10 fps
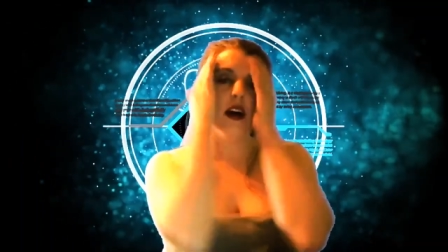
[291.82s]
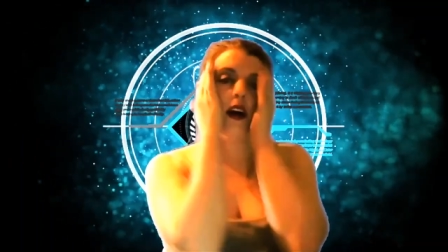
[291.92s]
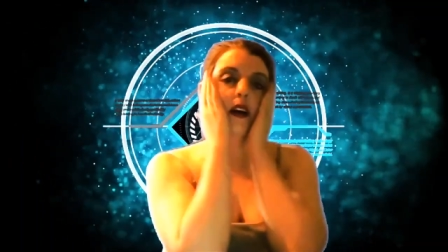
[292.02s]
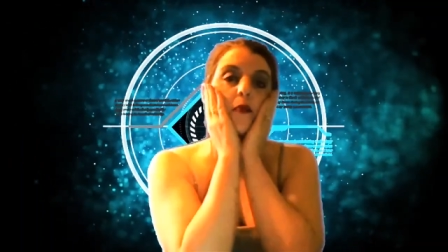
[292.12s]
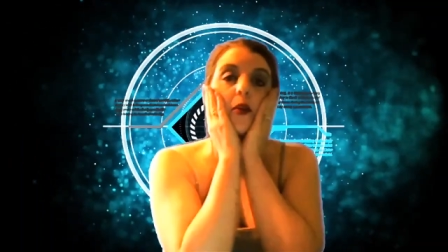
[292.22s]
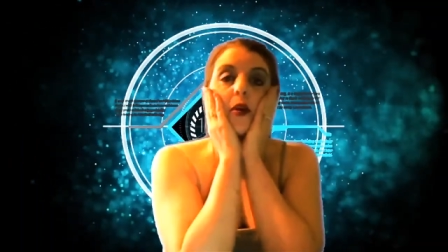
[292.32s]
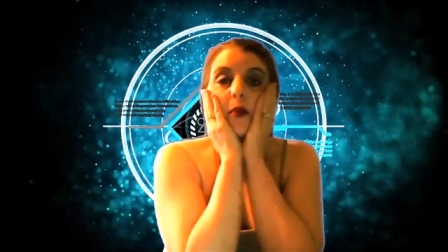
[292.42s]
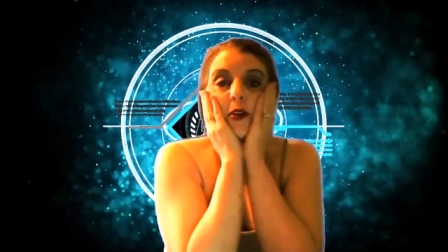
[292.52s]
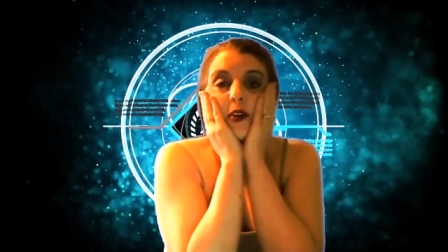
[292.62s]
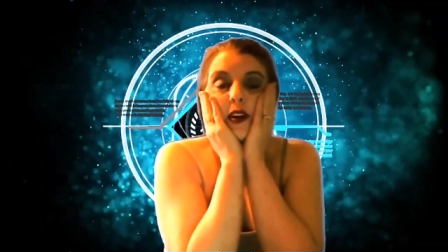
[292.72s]
Oh, I'm gonna
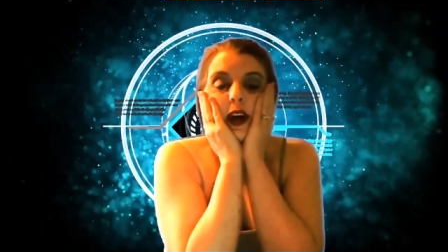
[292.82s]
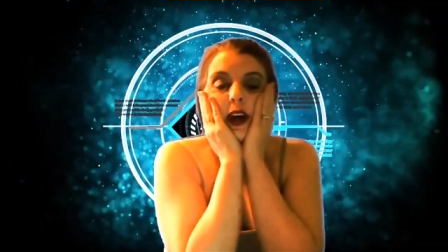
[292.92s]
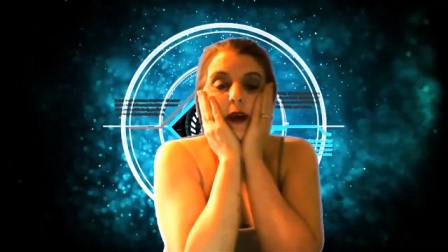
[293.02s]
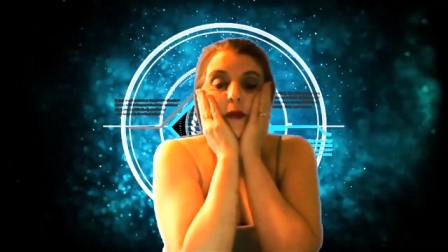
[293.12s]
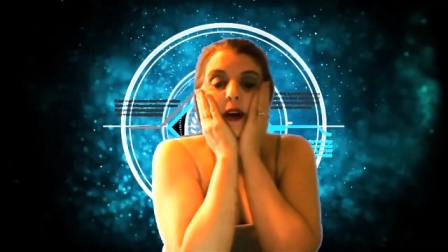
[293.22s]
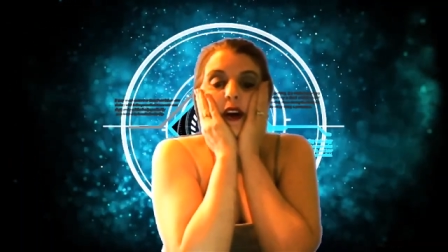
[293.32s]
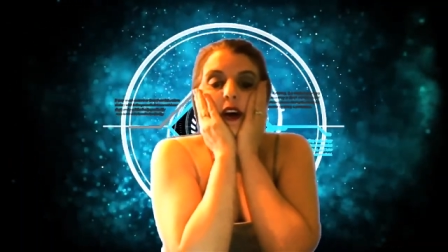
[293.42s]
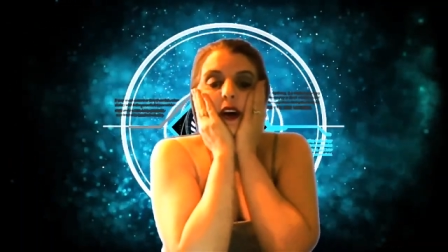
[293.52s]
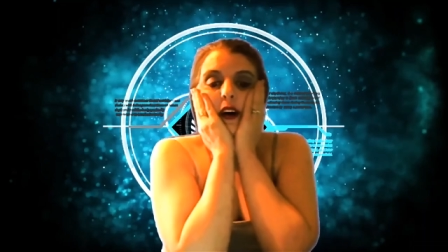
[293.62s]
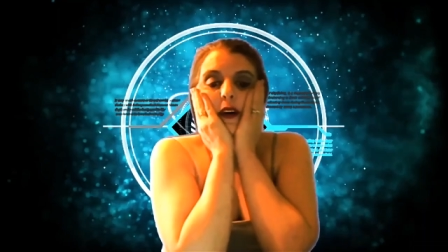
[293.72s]
butcher this name.
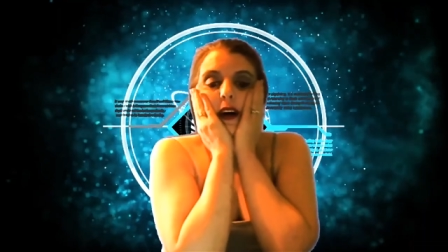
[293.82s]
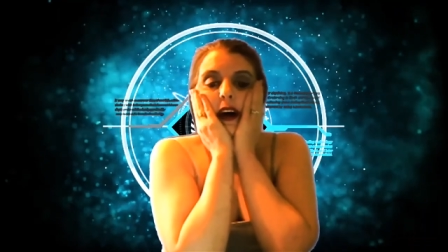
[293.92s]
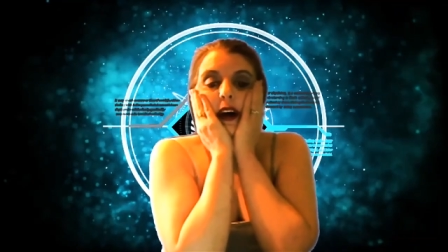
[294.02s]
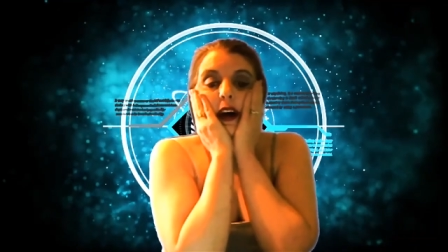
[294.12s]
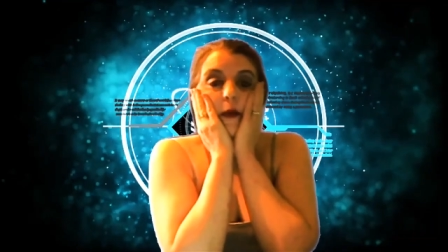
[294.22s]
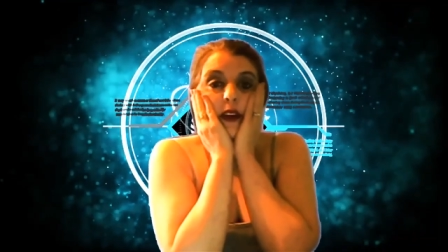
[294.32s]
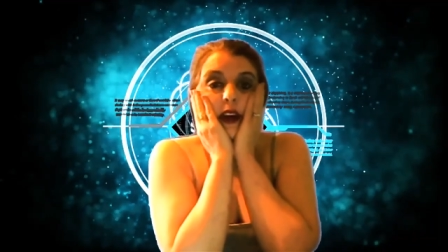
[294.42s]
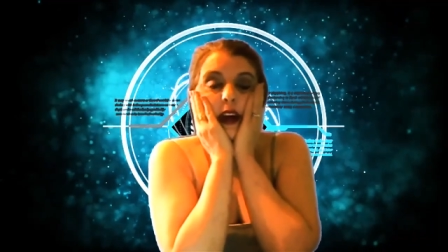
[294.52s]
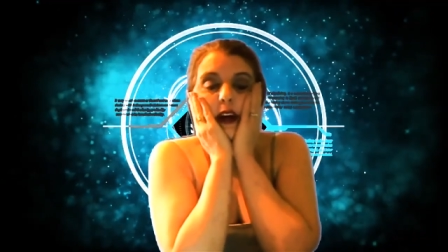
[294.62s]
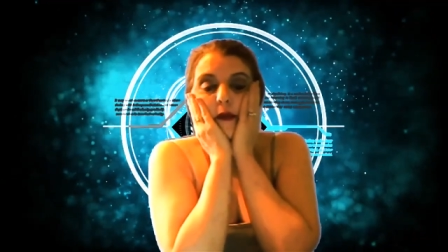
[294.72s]
Okay, I
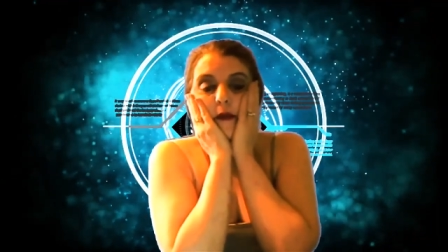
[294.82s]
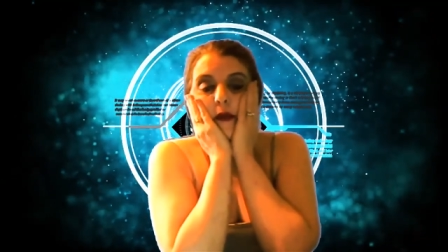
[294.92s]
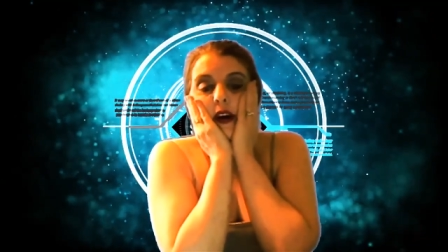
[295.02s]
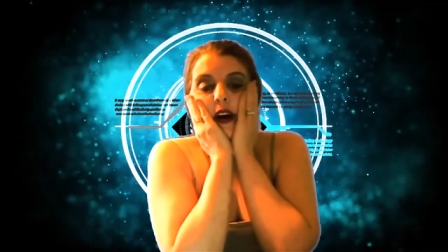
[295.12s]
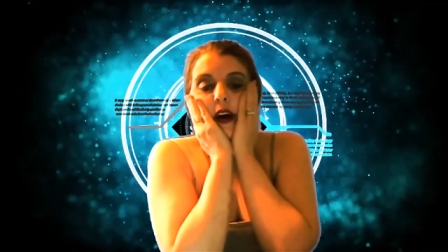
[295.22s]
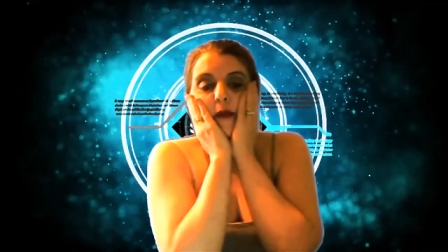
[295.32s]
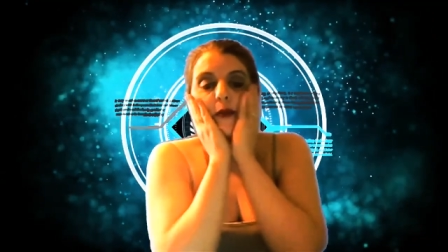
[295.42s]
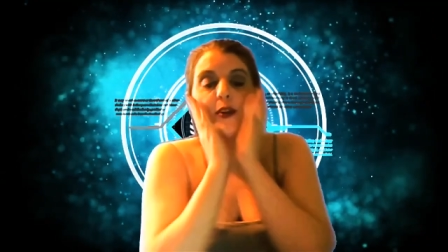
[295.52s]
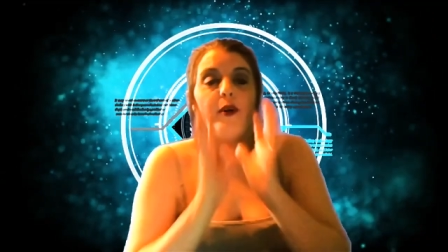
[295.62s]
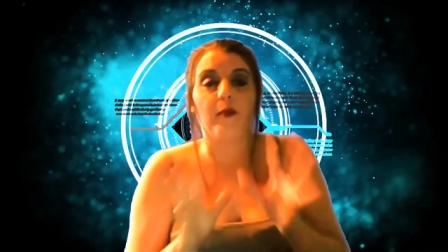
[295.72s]
really am. I'm
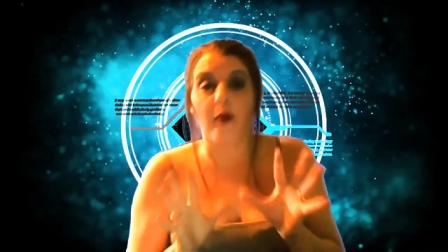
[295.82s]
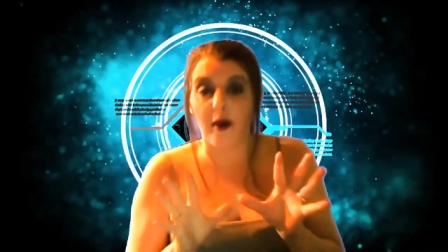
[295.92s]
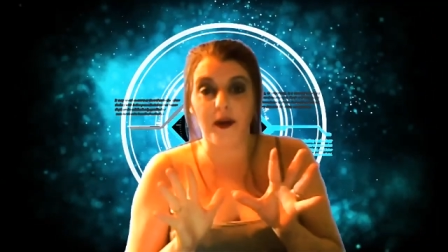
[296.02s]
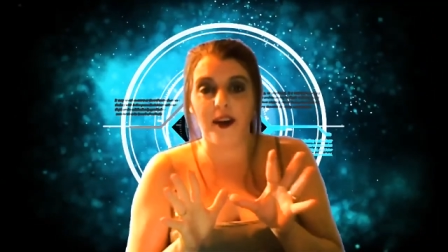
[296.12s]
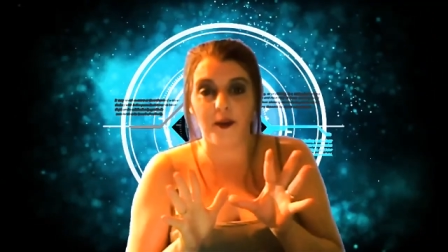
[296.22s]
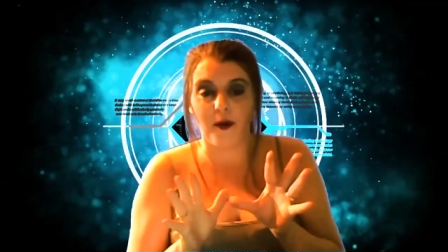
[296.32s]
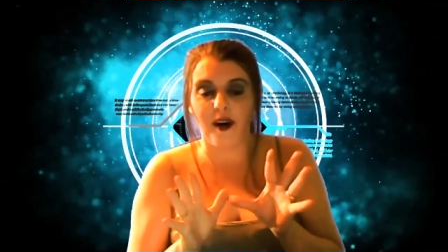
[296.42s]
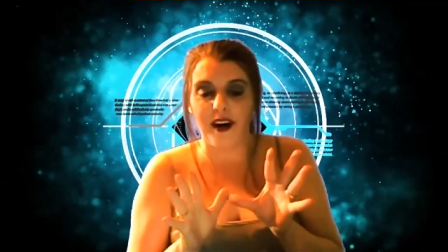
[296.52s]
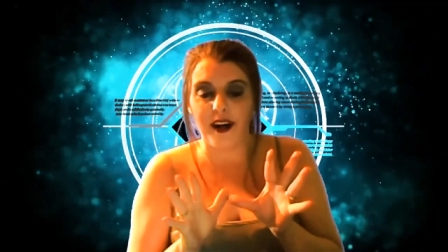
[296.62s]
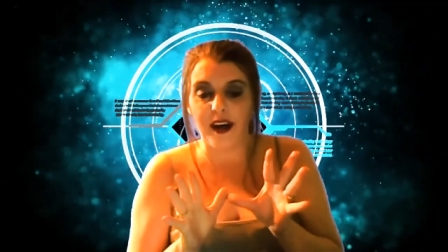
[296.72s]
just gonna probably have to
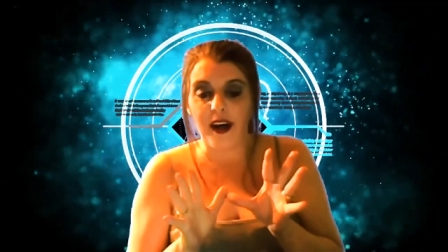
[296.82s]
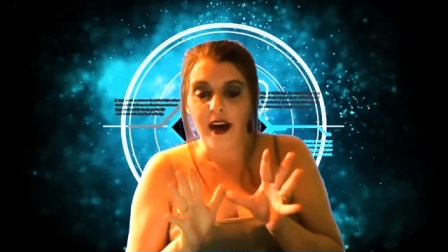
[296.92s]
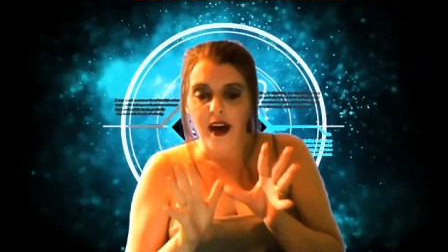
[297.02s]
write it.